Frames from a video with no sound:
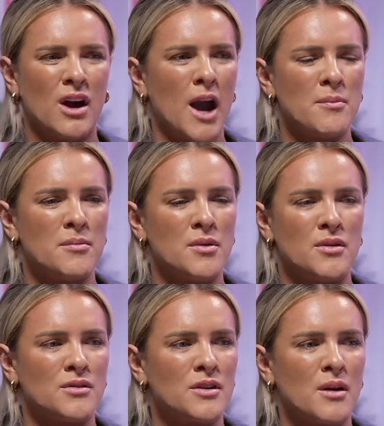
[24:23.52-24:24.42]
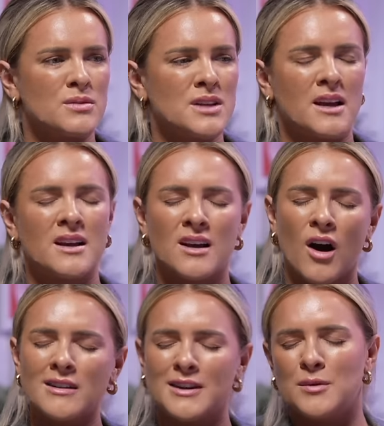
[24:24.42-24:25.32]
hyper mood, and I was like,
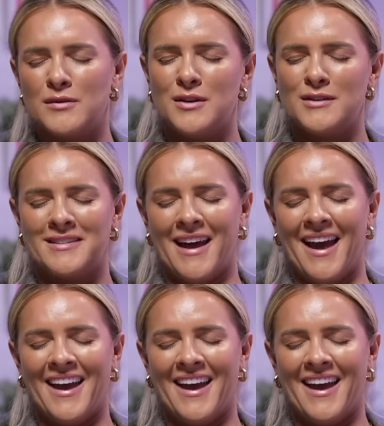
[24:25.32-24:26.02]
can't deal with you today.